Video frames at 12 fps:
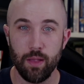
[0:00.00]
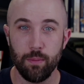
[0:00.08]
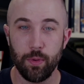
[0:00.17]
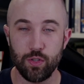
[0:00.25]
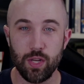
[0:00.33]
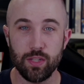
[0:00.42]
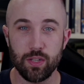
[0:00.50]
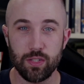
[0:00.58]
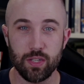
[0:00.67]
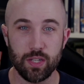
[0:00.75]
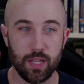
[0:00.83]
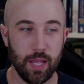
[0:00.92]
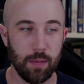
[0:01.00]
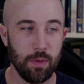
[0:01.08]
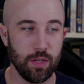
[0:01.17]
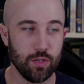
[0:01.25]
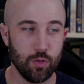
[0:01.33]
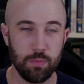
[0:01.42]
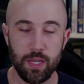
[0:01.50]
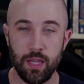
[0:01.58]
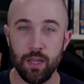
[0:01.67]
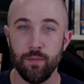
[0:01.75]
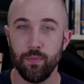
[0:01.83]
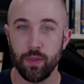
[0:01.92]
but Jesus is claiming to
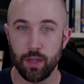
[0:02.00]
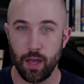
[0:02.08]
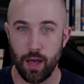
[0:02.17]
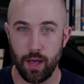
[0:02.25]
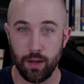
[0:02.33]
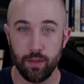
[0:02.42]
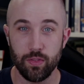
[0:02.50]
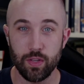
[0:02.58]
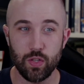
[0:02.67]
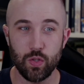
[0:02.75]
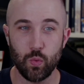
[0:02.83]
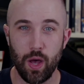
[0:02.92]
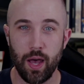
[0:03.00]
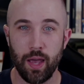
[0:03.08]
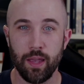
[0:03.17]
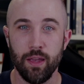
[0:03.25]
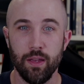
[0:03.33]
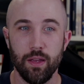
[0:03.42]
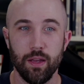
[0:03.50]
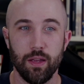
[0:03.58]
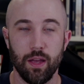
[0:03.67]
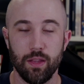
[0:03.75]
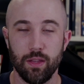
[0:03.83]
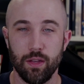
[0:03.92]
be God. This is why
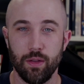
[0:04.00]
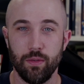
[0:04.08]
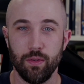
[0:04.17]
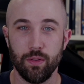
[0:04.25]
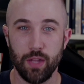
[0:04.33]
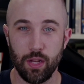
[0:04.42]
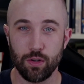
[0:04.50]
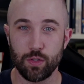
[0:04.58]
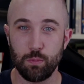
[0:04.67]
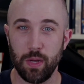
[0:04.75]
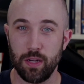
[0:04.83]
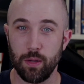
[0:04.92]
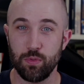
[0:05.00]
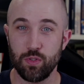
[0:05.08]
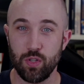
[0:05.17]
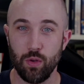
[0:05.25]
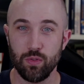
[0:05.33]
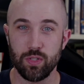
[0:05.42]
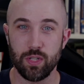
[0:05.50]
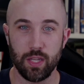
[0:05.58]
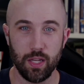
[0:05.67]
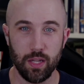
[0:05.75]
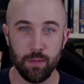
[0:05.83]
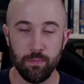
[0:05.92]
the leaders picked up stones to
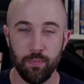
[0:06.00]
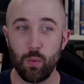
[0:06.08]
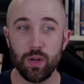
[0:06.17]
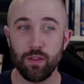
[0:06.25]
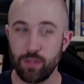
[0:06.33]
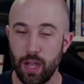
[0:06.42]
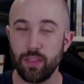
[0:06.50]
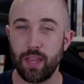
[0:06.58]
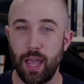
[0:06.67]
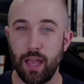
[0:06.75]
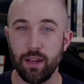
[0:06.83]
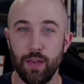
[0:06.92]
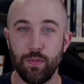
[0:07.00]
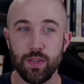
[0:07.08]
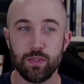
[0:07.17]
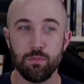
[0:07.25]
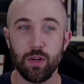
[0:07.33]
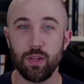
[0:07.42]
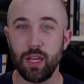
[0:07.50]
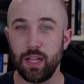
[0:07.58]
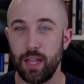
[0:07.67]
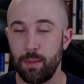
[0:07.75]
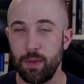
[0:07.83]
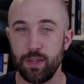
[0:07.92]
kill him. They wouldn't have done that if he's merely
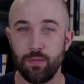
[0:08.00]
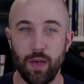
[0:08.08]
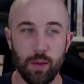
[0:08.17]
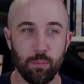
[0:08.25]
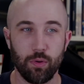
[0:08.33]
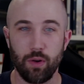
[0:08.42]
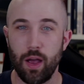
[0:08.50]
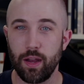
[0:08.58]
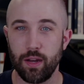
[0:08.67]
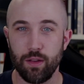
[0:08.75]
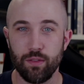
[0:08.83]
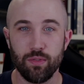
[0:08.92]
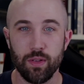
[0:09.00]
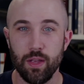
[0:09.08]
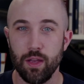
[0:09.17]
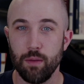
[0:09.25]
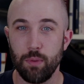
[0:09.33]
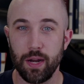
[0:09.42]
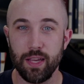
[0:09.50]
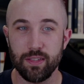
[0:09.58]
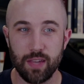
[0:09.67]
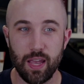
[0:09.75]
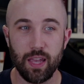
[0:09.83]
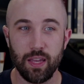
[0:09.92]
claiming divine prerogative. But he's
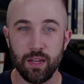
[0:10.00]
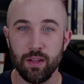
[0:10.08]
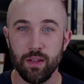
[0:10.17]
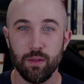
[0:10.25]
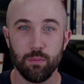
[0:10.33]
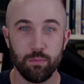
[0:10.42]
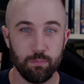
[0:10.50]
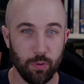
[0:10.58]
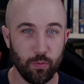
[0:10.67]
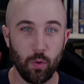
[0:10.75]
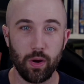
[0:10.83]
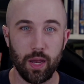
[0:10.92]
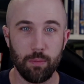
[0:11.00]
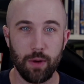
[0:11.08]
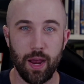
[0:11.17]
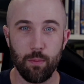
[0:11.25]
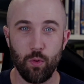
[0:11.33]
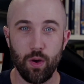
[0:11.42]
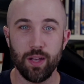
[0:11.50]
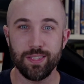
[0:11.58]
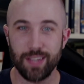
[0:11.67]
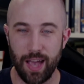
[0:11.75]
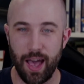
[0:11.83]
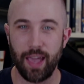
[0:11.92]
saying, before Abraham was,
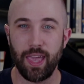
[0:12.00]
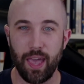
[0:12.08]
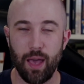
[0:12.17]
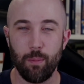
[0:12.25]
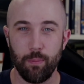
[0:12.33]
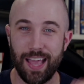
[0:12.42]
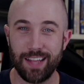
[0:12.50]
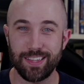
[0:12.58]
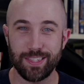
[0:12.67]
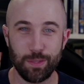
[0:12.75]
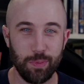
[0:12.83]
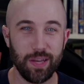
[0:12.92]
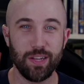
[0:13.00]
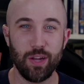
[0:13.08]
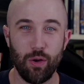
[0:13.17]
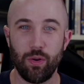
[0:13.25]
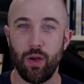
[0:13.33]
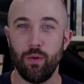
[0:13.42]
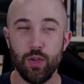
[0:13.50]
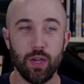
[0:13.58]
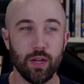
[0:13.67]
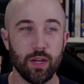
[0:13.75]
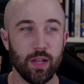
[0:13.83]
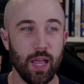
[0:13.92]
I am. That's the big no-no. You
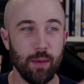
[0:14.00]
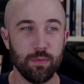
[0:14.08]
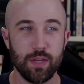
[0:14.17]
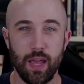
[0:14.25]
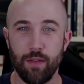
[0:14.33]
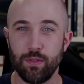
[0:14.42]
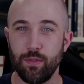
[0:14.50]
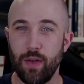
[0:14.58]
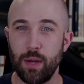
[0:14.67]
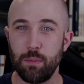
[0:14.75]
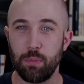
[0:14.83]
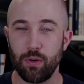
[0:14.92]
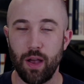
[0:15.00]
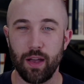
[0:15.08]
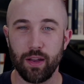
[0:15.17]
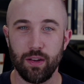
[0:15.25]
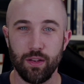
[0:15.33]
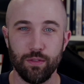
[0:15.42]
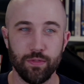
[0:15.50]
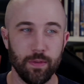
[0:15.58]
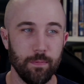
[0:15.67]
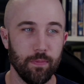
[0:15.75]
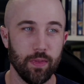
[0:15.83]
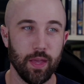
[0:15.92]
could claim to have divine prerogative
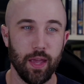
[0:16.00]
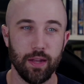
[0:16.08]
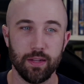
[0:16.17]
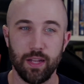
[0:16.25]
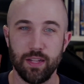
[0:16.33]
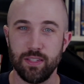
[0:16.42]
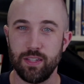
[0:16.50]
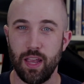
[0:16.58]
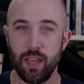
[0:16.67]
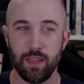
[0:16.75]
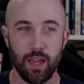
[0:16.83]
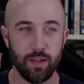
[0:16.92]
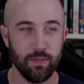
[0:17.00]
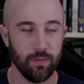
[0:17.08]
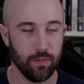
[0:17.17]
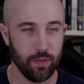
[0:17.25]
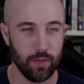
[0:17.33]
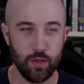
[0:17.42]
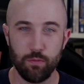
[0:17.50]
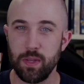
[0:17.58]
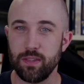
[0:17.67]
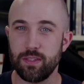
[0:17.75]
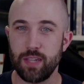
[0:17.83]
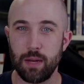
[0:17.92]
and say that you've
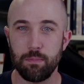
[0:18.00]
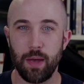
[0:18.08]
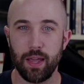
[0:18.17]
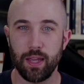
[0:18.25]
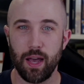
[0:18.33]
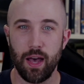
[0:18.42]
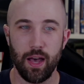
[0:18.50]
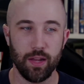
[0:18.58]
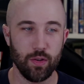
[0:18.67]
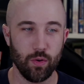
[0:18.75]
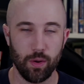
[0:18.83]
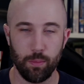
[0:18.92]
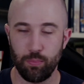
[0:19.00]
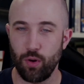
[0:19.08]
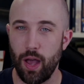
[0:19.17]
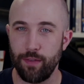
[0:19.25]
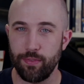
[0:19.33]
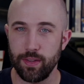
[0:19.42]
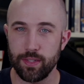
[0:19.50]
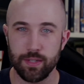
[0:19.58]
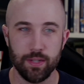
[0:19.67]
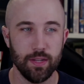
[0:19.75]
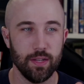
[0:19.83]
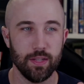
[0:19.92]
been sent by God, you're a prophet,
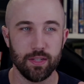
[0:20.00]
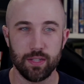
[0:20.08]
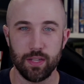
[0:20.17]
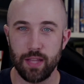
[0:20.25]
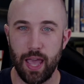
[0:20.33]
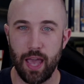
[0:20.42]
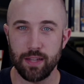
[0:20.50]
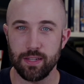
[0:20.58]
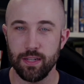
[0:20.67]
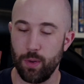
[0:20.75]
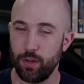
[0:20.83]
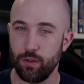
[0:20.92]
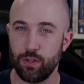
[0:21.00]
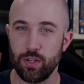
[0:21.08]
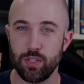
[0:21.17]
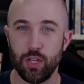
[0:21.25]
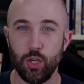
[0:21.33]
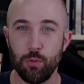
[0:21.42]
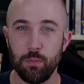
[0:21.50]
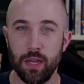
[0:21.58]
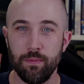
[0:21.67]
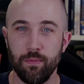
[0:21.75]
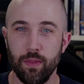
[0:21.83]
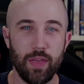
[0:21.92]
this and that, but you're just a
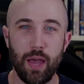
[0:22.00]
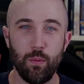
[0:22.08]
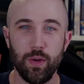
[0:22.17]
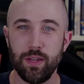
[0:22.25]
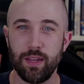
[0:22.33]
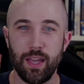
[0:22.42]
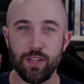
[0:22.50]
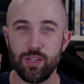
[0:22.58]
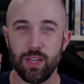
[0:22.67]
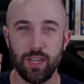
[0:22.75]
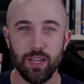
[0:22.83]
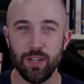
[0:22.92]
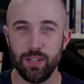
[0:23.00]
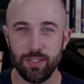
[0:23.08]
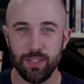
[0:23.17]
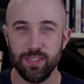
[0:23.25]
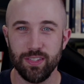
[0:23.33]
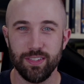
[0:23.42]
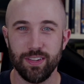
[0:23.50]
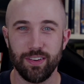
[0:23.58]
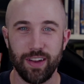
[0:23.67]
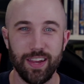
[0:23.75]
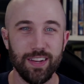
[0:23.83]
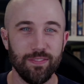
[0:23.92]
human. That wouldn't get you killed, all
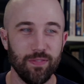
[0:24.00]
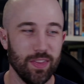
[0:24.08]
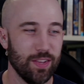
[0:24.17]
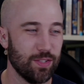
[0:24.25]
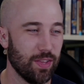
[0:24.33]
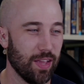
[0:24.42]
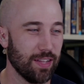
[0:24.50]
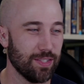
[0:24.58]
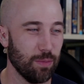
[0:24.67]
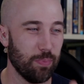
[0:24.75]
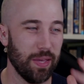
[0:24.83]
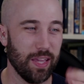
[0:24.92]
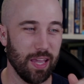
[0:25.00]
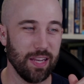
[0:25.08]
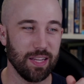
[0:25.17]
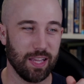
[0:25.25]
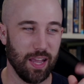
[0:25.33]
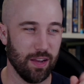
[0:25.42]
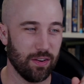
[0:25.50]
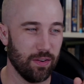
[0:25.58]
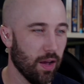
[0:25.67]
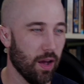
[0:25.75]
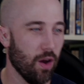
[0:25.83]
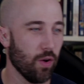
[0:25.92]
right? So that's the big indicator.
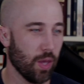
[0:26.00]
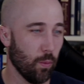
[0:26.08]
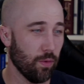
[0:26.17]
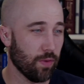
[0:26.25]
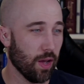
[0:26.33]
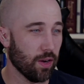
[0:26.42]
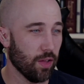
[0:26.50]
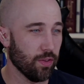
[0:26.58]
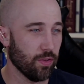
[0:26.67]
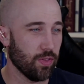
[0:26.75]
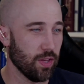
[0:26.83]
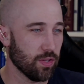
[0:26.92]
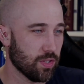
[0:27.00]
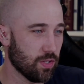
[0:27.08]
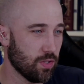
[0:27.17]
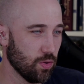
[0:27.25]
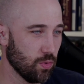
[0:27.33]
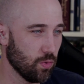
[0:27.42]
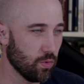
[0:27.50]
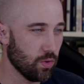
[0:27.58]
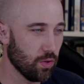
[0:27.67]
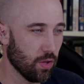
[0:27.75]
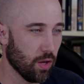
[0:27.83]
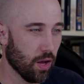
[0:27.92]
Okay, we've got other things to
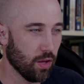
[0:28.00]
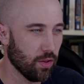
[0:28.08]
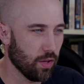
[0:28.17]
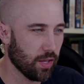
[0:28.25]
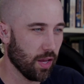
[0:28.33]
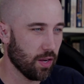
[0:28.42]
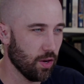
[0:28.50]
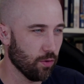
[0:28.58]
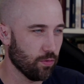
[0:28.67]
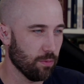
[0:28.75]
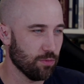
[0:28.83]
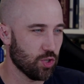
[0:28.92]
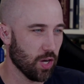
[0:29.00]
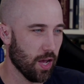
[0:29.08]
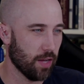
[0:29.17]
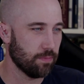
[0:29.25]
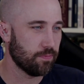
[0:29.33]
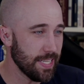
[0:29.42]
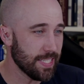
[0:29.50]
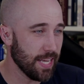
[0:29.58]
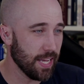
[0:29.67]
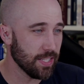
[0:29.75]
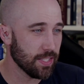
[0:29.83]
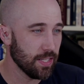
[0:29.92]
look at here from John. He
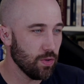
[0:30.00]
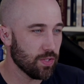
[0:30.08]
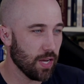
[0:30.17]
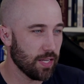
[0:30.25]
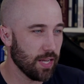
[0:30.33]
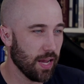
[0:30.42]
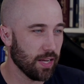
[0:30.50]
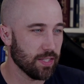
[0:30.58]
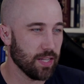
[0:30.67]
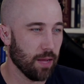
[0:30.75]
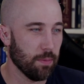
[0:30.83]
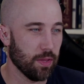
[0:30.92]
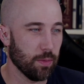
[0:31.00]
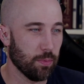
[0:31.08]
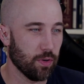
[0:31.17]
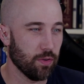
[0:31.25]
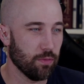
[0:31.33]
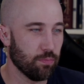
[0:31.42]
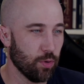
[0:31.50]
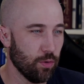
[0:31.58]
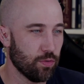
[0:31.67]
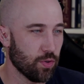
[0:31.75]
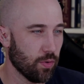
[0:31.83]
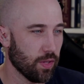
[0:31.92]
says, you say Dan has not met the burden of proof
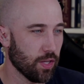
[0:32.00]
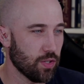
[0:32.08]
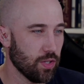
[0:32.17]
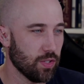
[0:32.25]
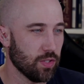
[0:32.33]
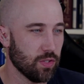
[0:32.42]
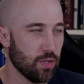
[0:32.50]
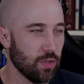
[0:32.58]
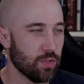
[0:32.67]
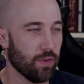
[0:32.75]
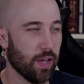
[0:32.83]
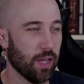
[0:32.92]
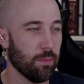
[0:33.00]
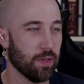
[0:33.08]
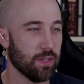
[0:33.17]
showing that Jesus' use of I am